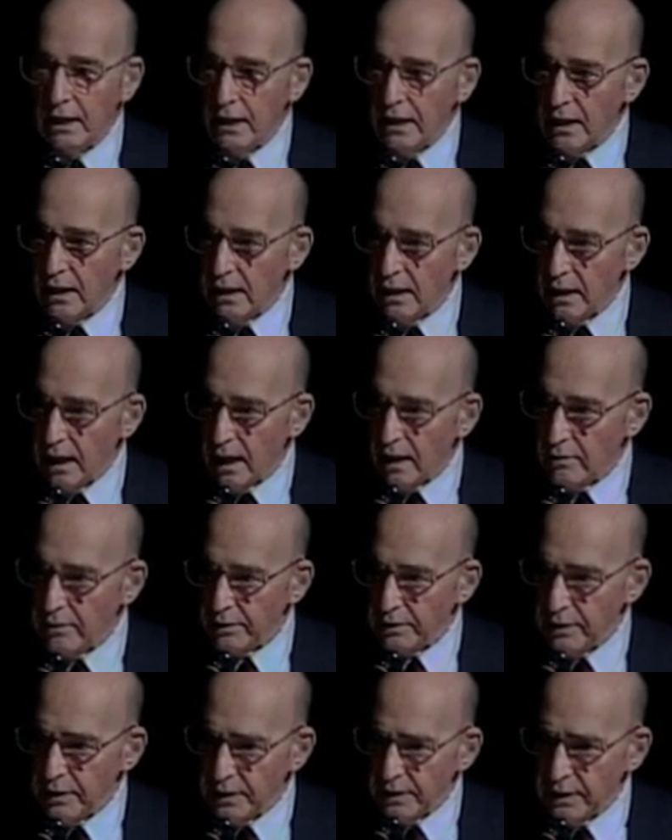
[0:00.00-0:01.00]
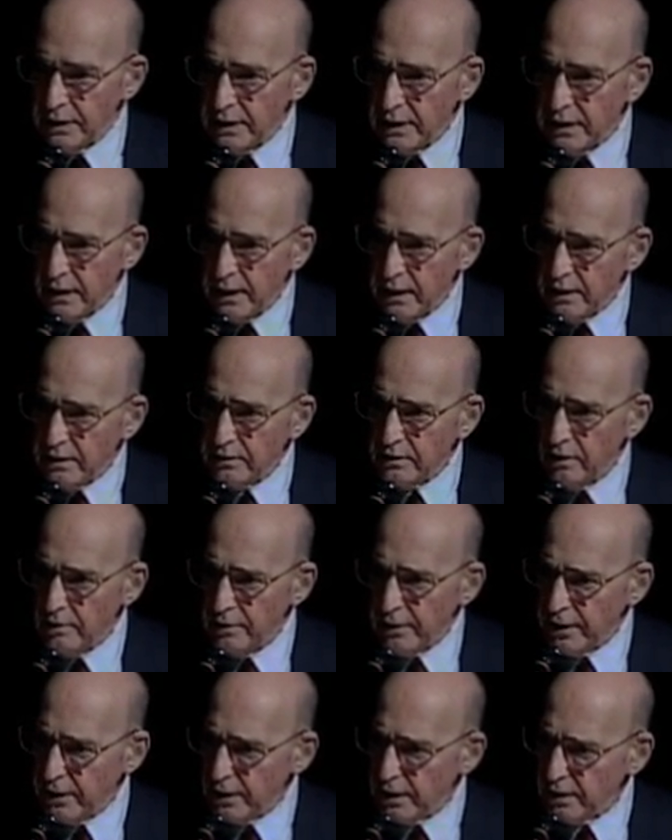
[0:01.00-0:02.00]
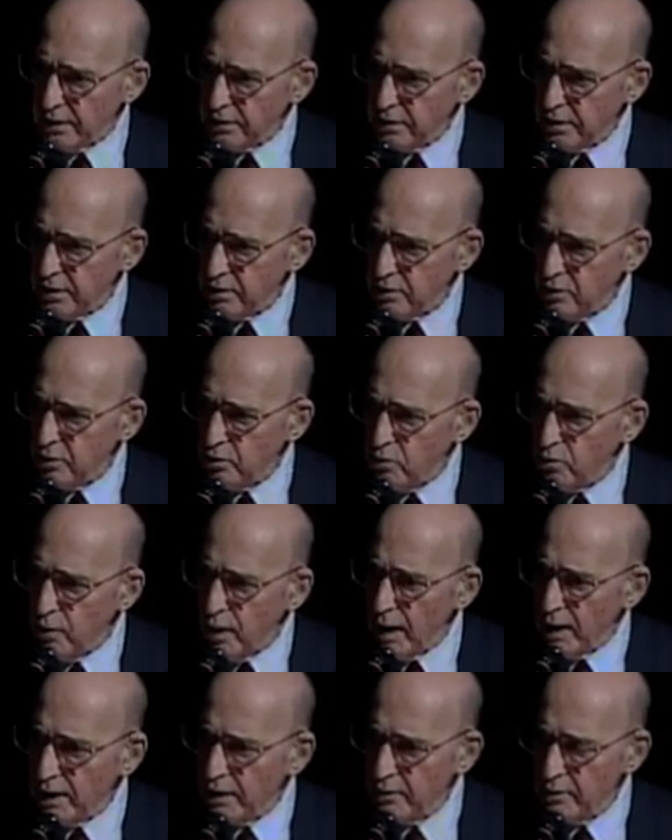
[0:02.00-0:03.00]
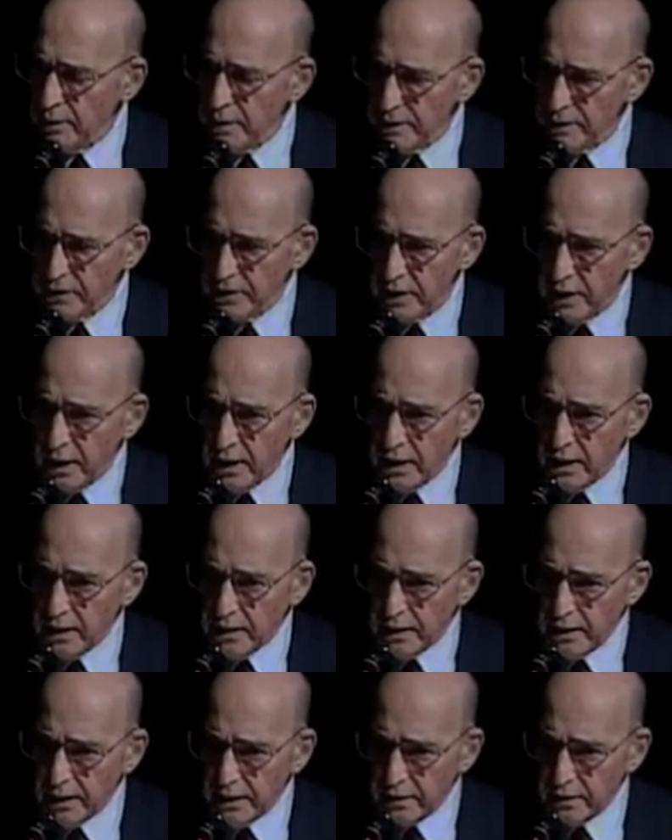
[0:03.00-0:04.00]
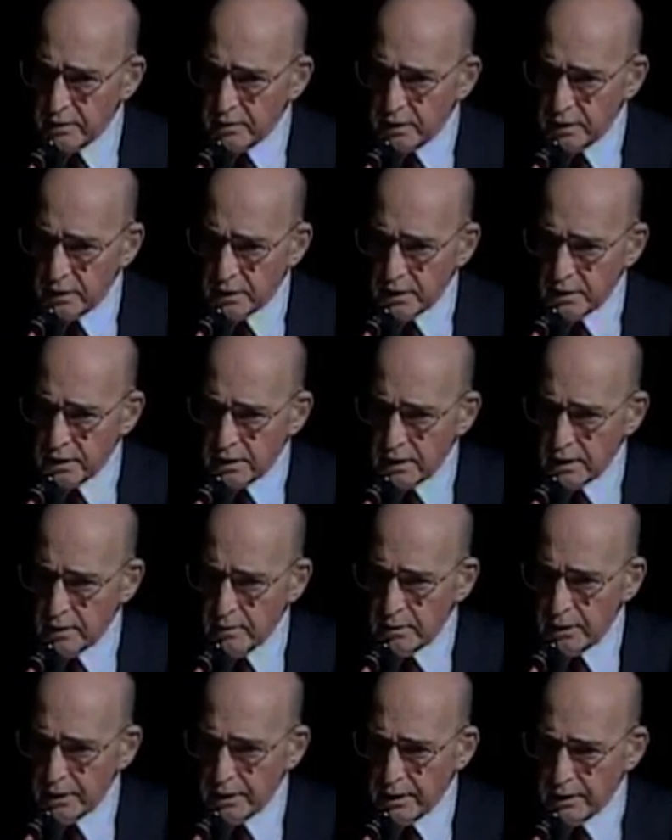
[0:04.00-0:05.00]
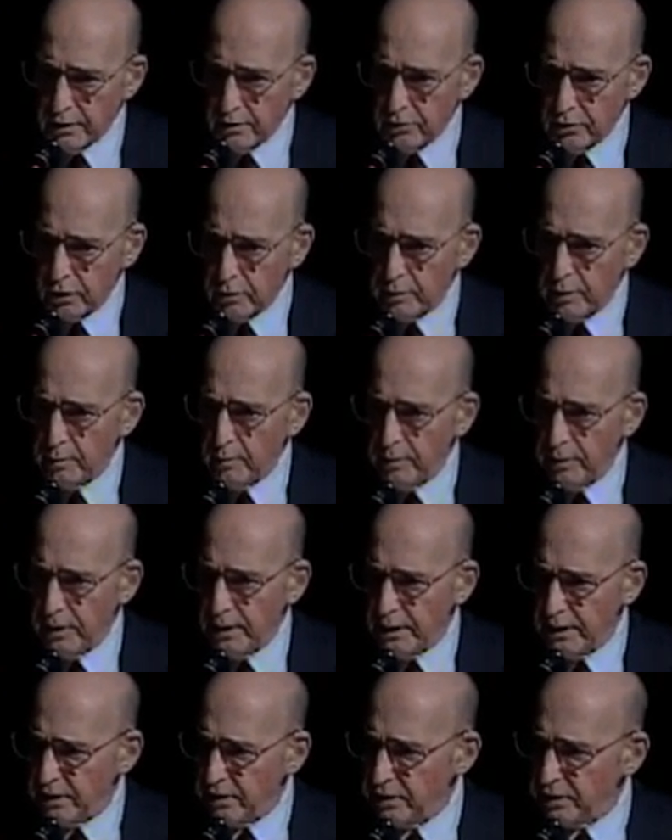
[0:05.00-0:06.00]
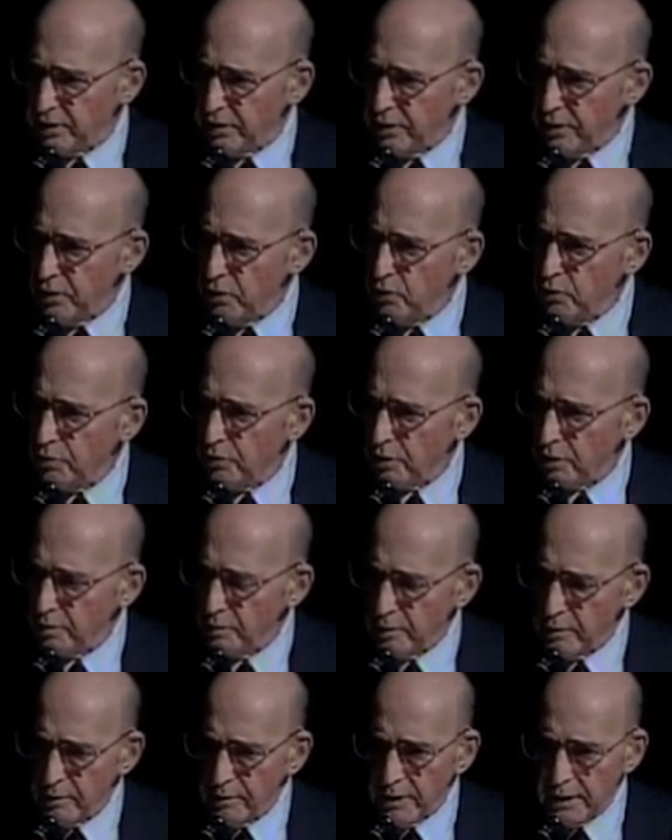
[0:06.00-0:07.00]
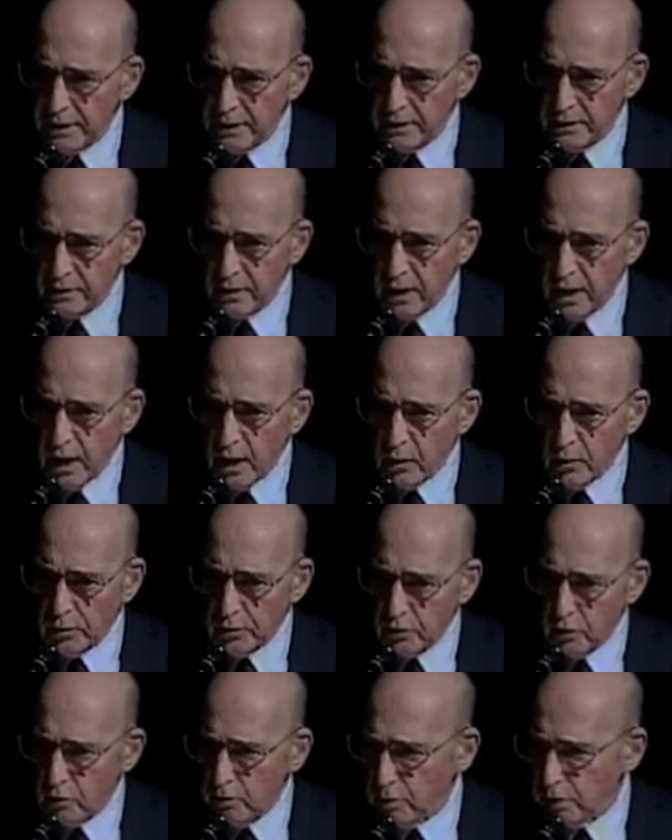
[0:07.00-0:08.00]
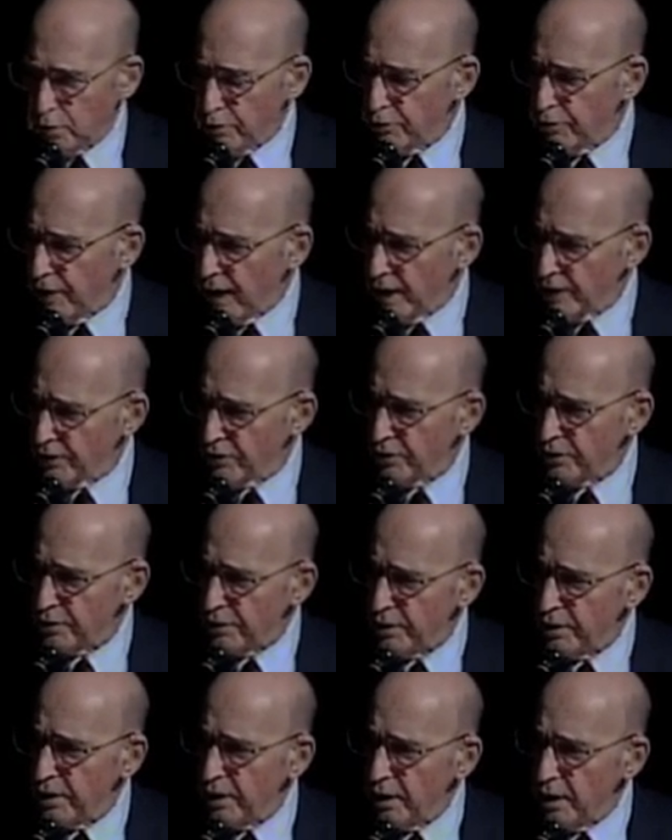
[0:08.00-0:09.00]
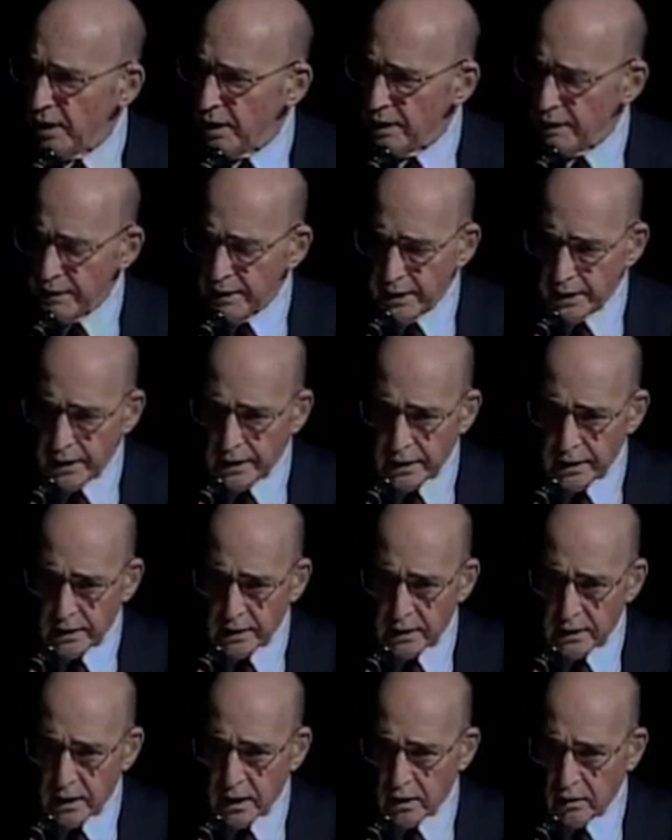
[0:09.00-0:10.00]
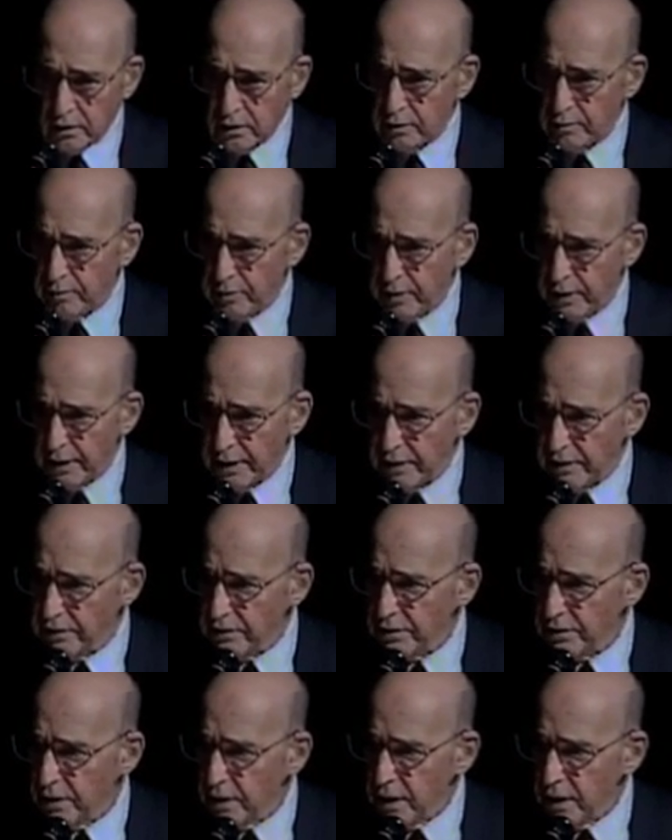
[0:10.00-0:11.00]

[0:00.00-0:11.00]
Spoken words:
I was interrogating somebody else as to why it was that the German planes, the new German planes, were so much faster than our planes.